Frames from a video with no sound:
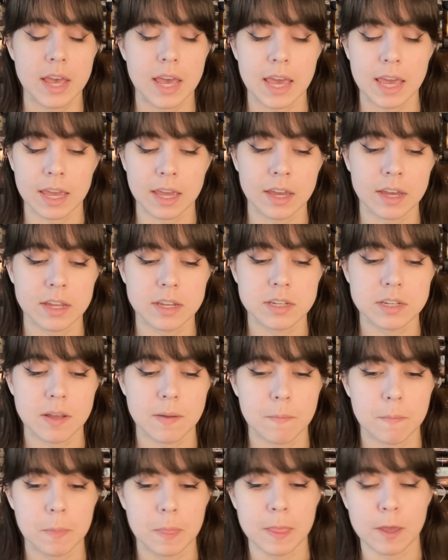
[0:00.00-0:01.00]
And
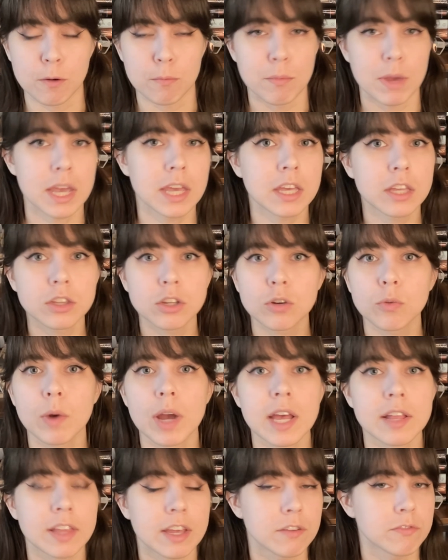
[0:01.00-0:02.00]
they're making their
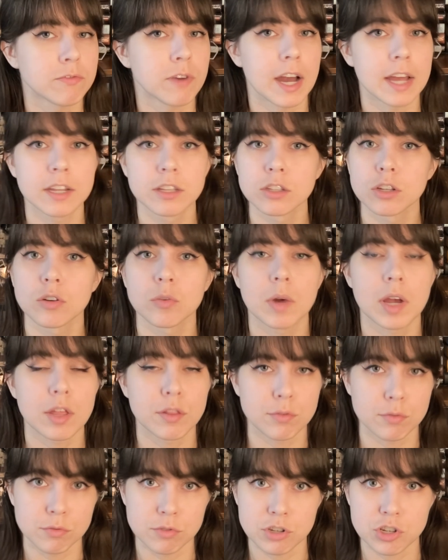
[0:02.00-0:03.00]
way, like fighting their way
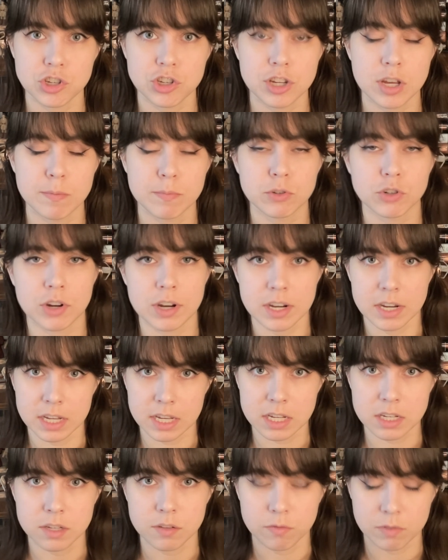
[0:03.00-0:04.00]
through the ship, trying to
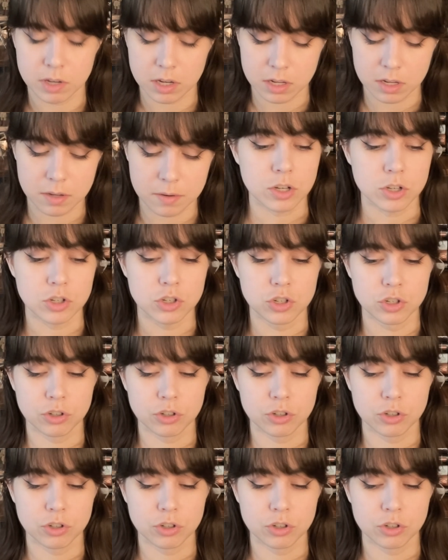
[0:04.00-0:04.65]
get to Vidian.